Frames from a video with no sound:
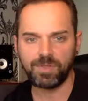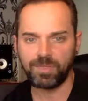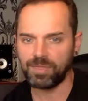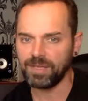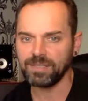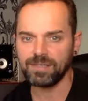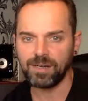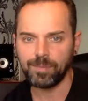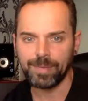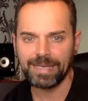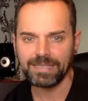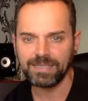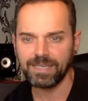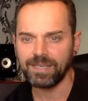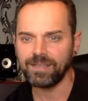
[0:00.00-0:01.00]
things that are
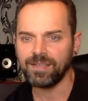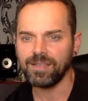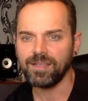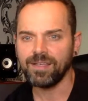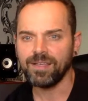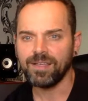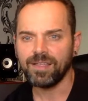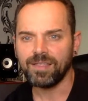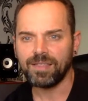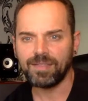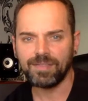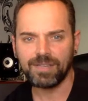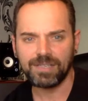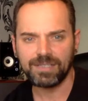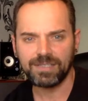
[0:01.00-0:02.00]
basic,
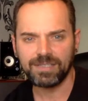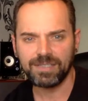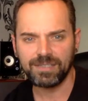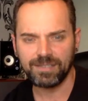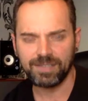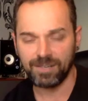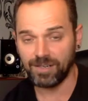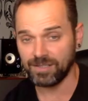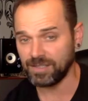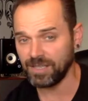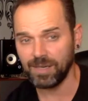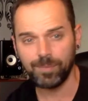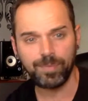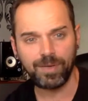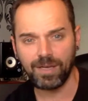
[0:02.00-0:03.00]
things that are
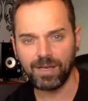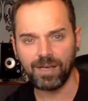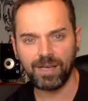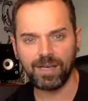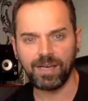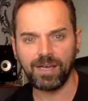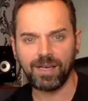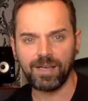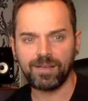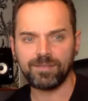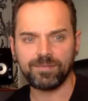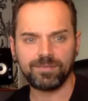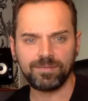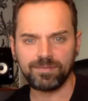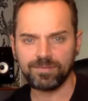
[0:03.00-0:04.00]
cheap, and
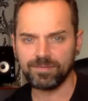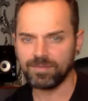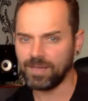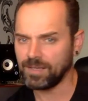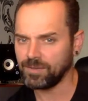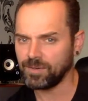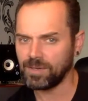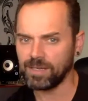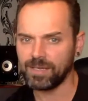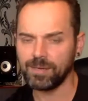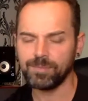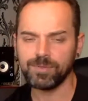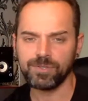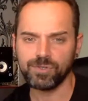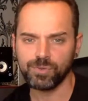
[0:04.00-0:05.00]
you can
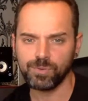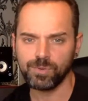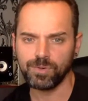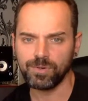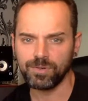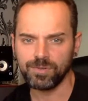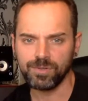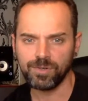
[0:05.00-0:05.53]
keep the tour.